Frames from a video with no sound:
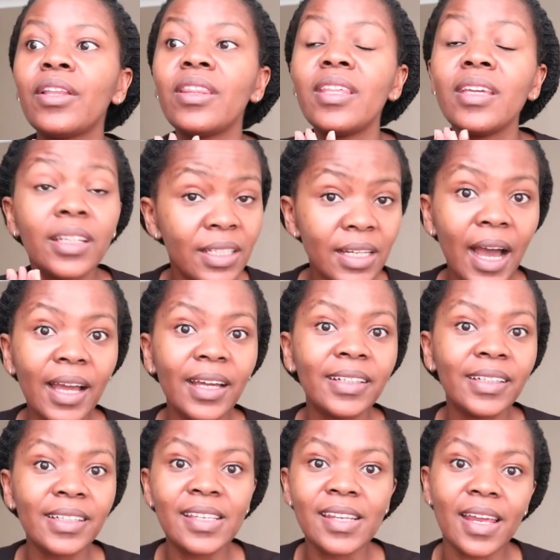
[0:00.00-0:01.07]
the entire
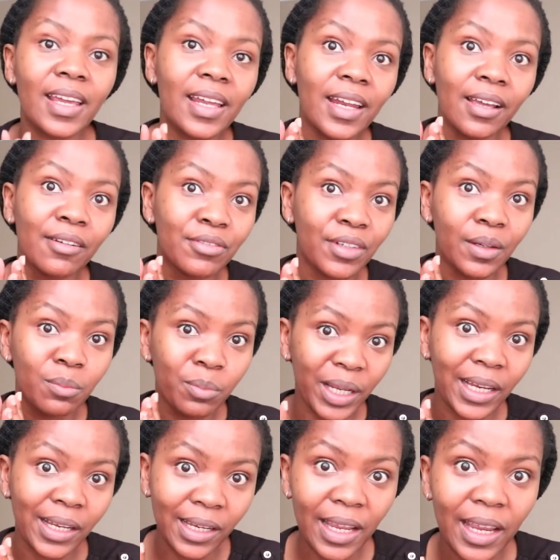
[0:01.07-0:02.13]
day today, and I've done
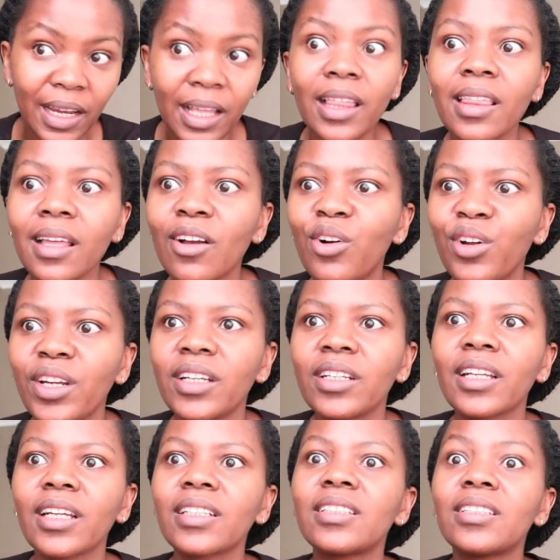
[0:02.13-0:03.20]
barely anything on
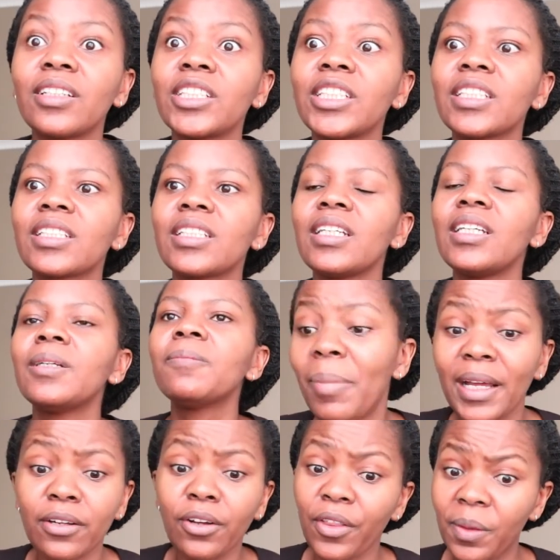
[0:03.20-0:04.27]
it, like seriously.
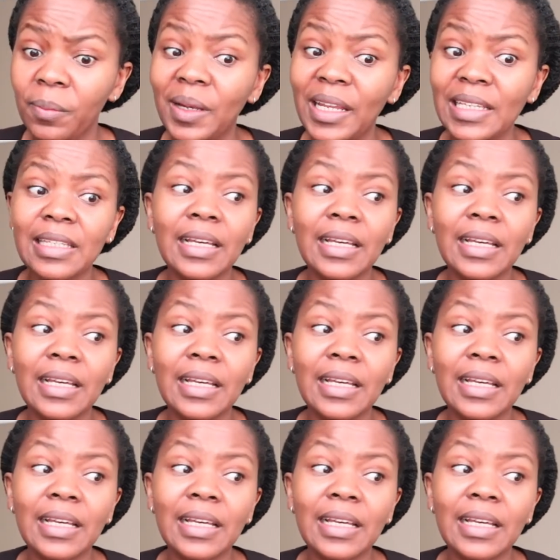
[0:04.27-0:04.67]
But on the plus